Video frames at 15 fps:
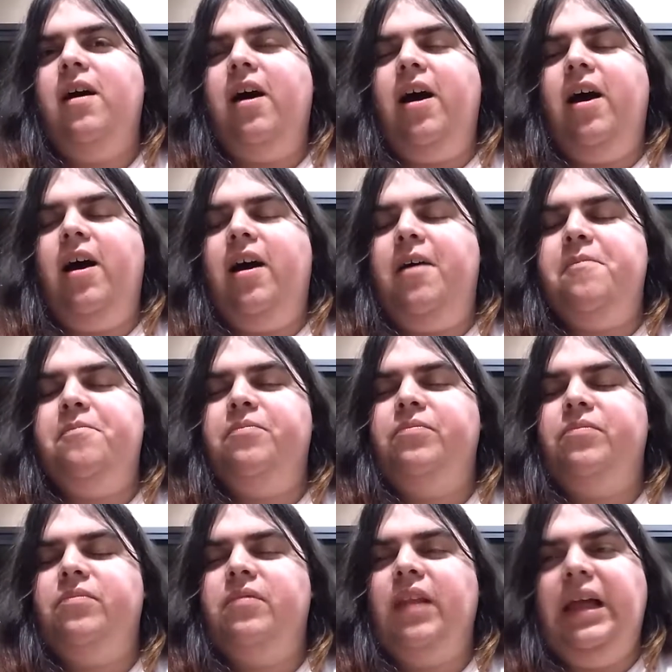
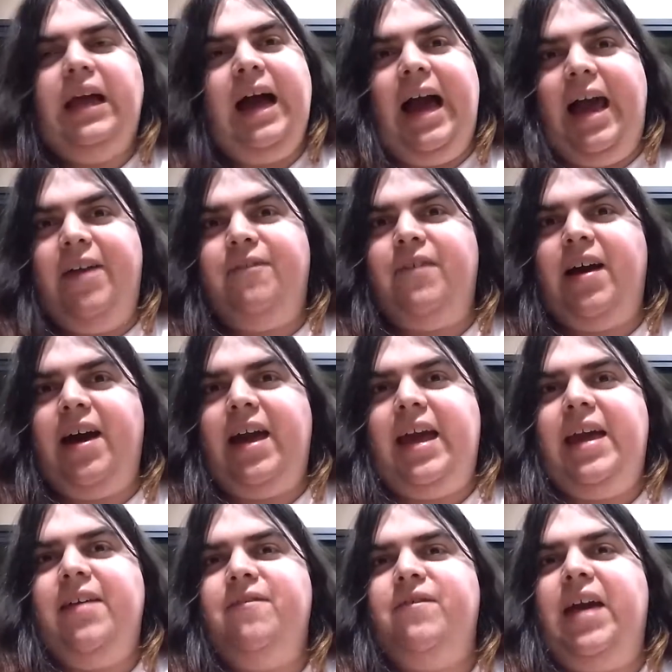
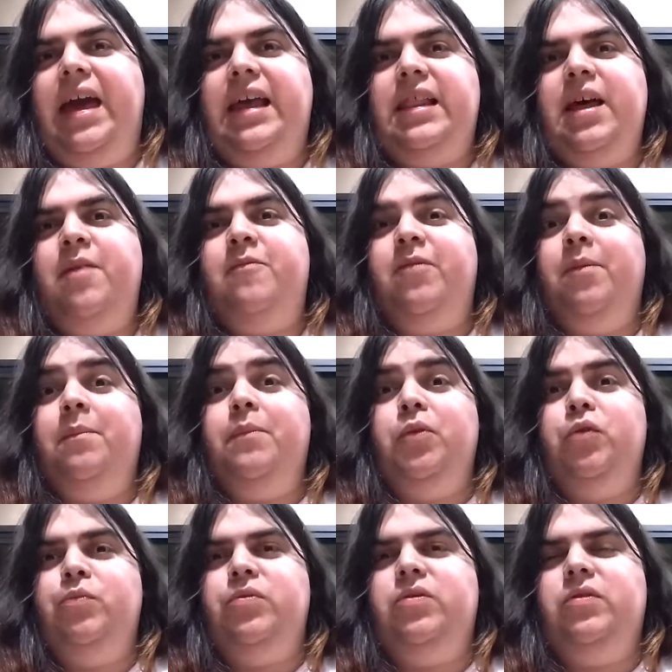Hi-Fi Fight Club from
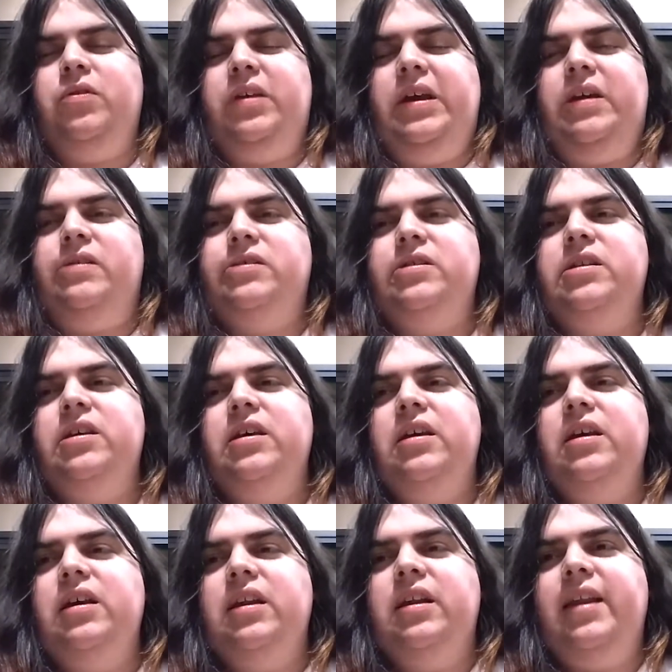Boom Studios.
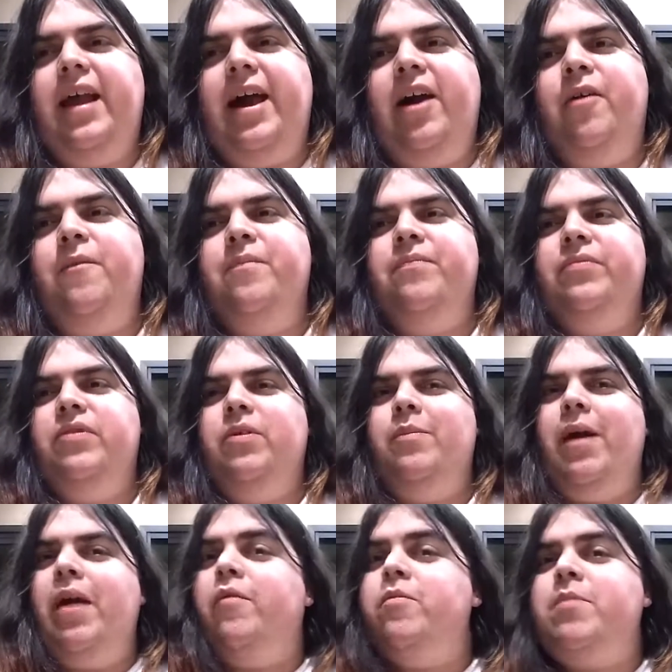Now, you
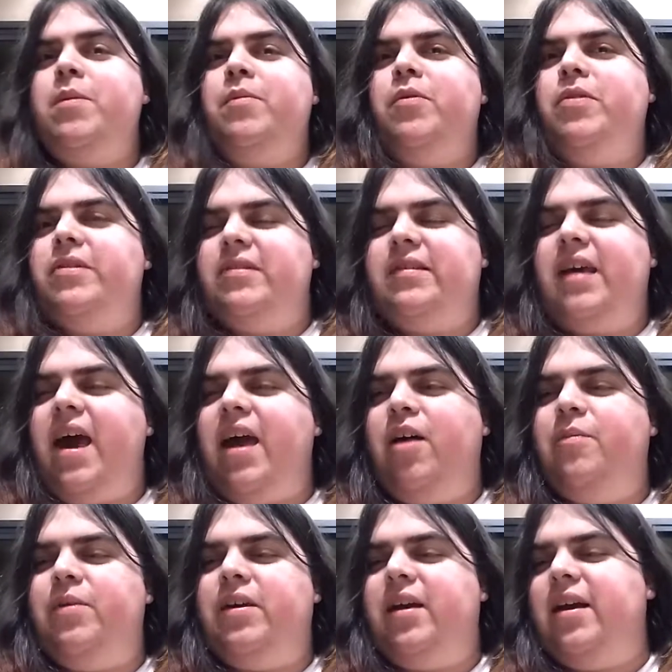might remember this
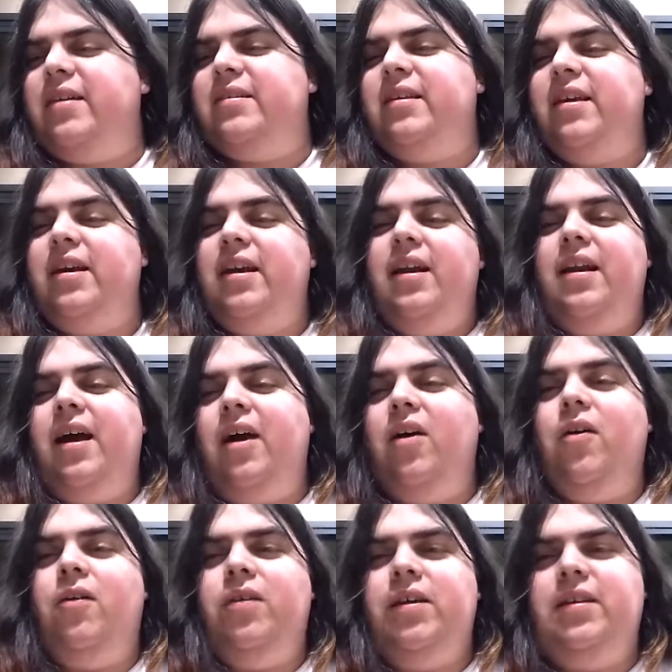title because not
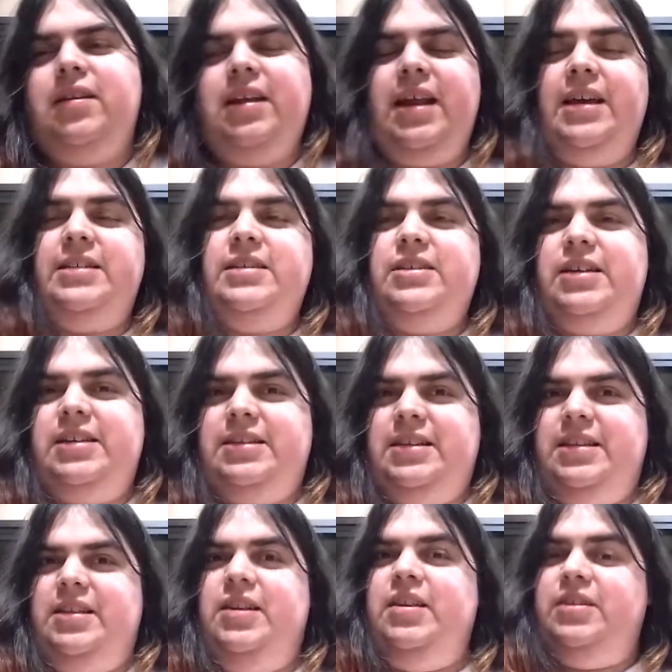only did I
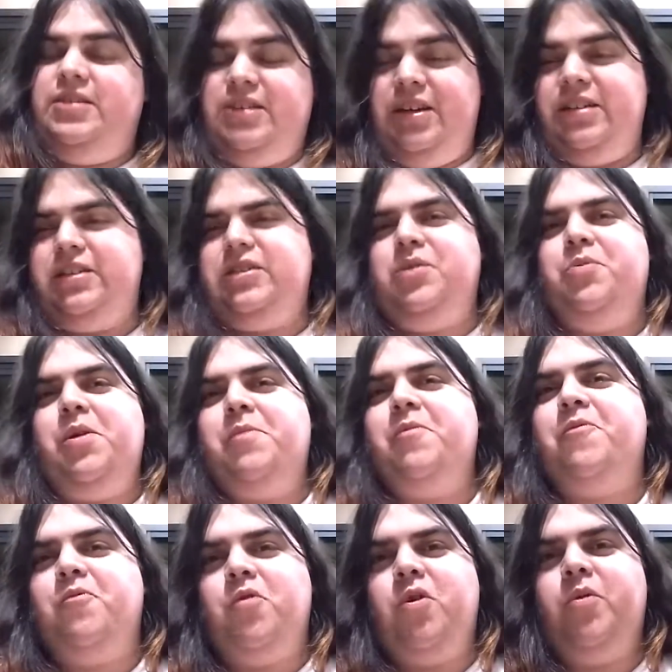suggest it just the week
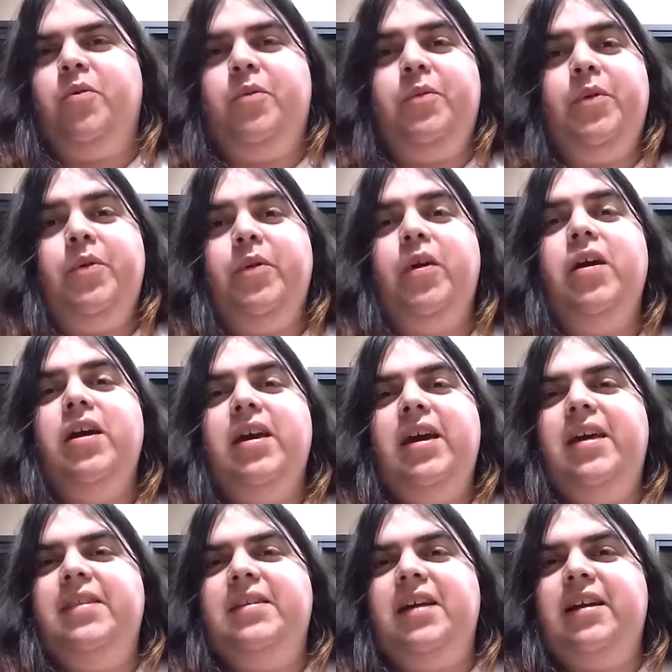before when we were
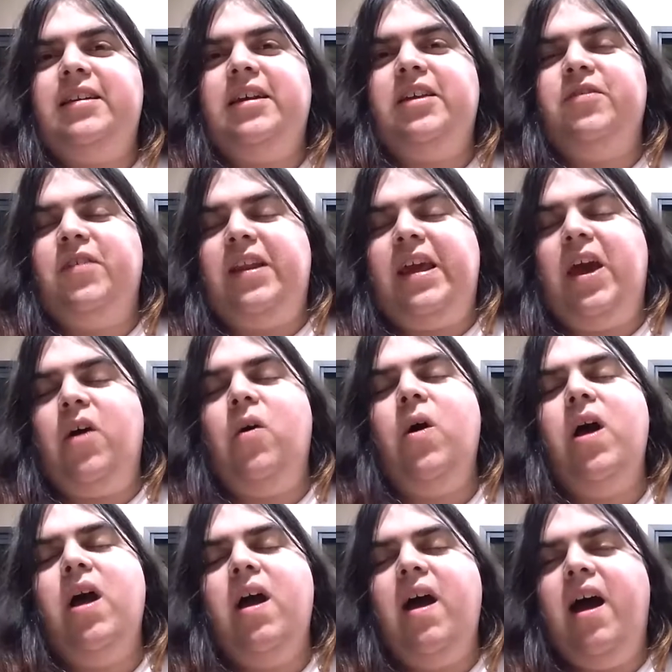in the DuckTales video,
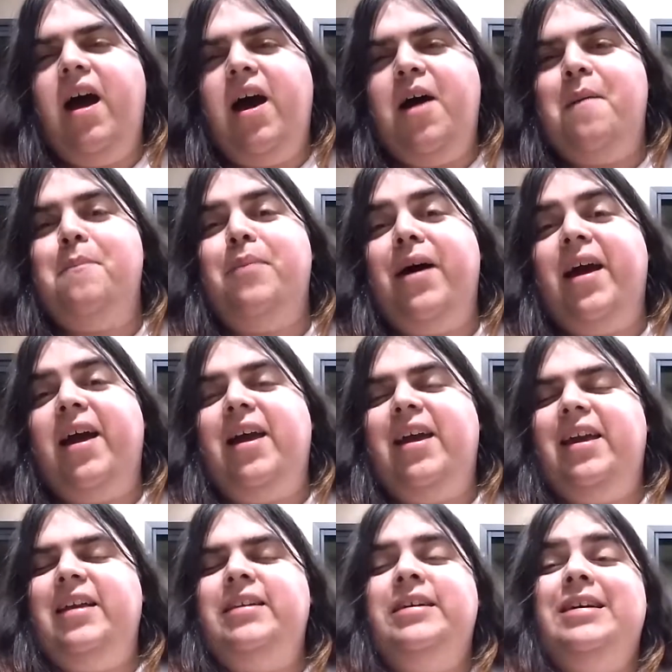but
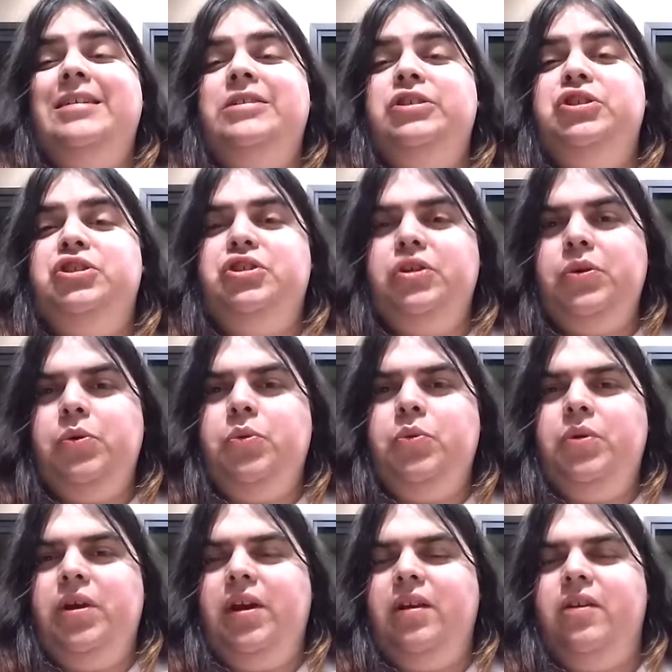in
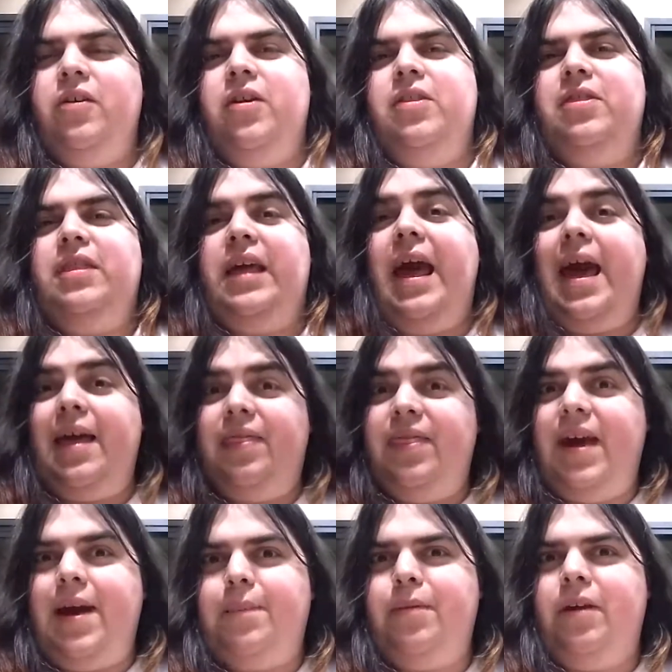June, during
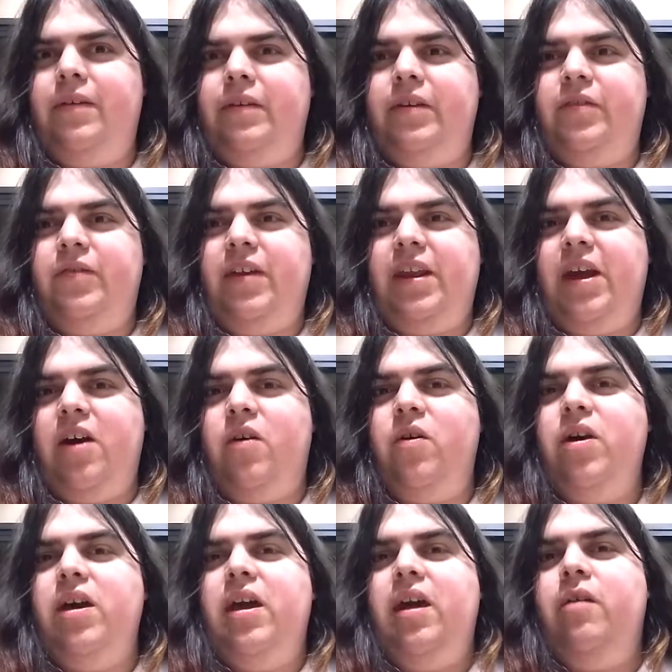that previous video,
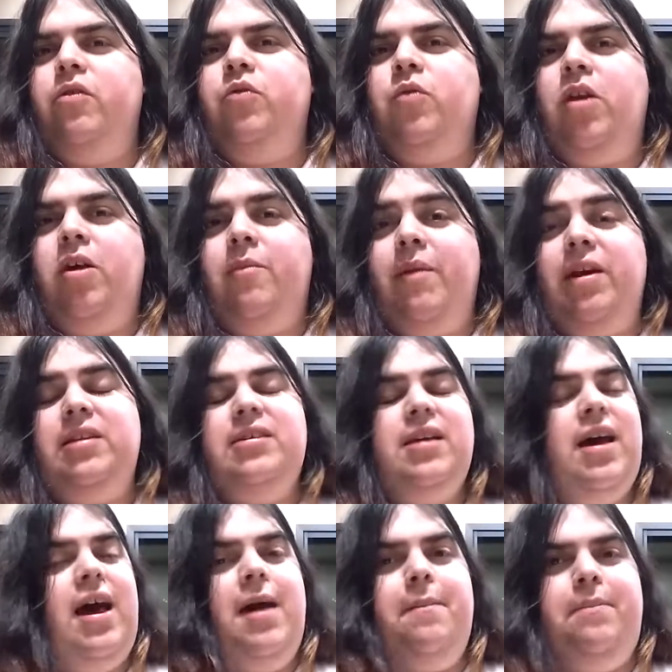it was one of my
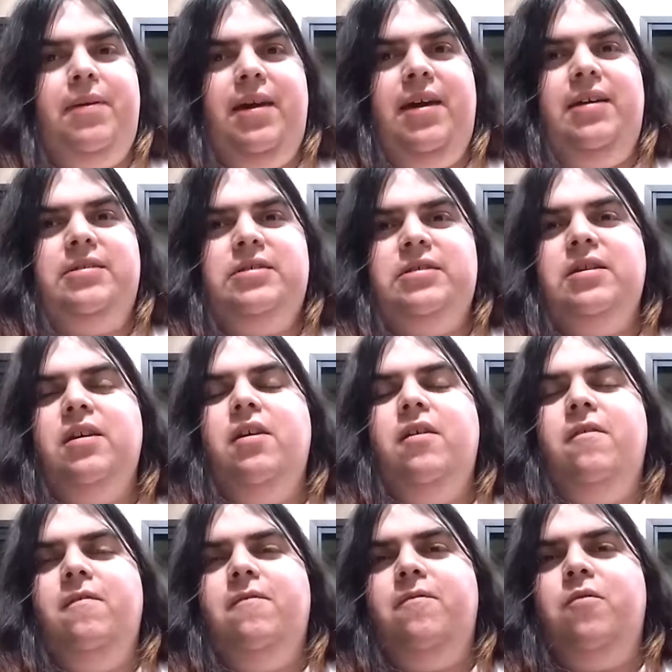top picks
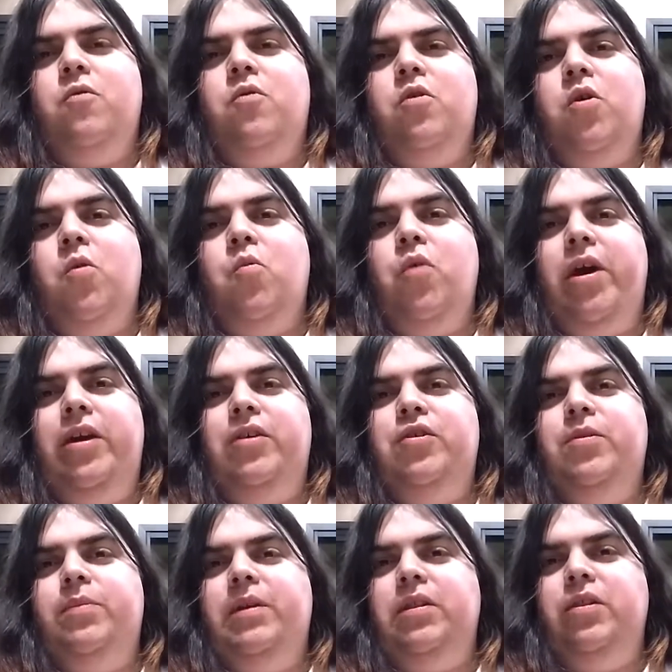for what you
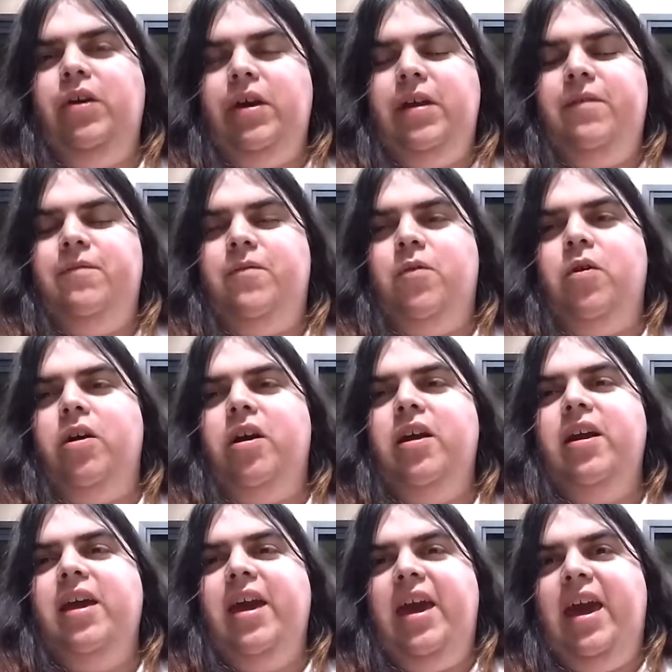should be looking for,
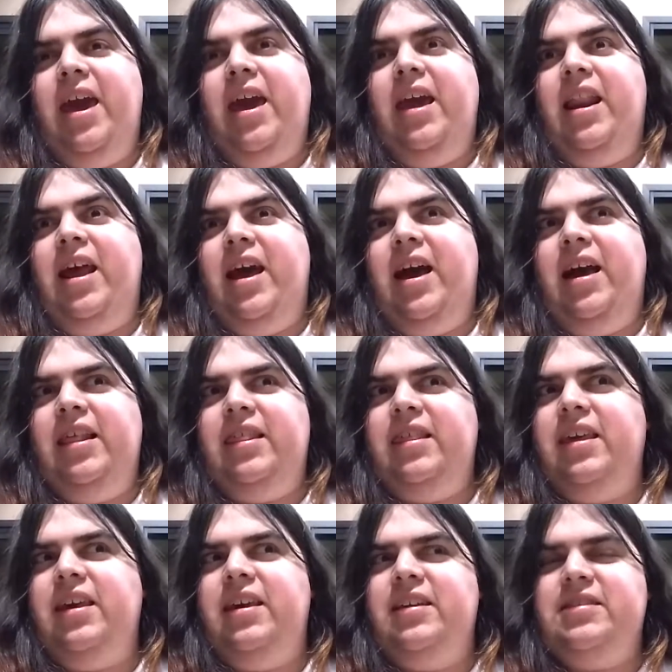and I
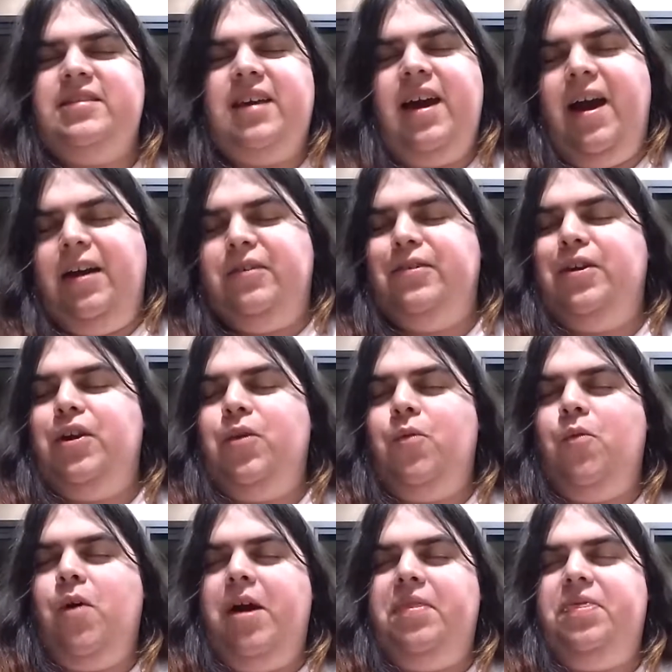think it's actually
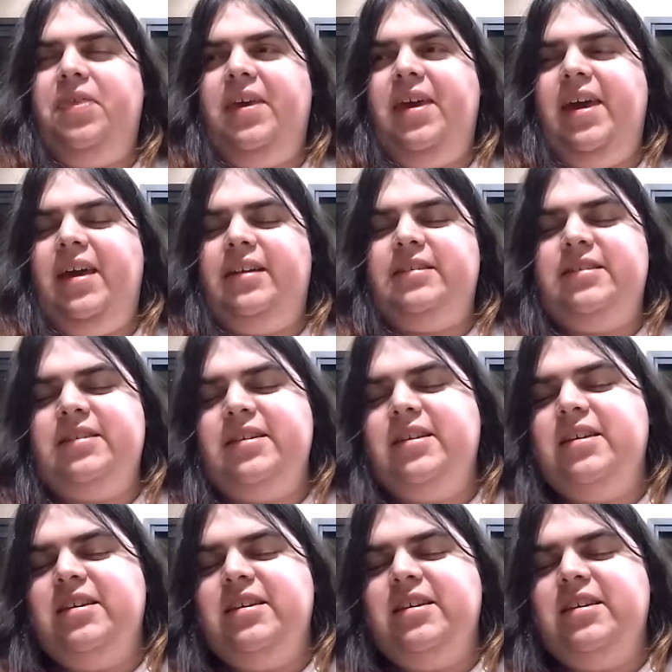quite the hit.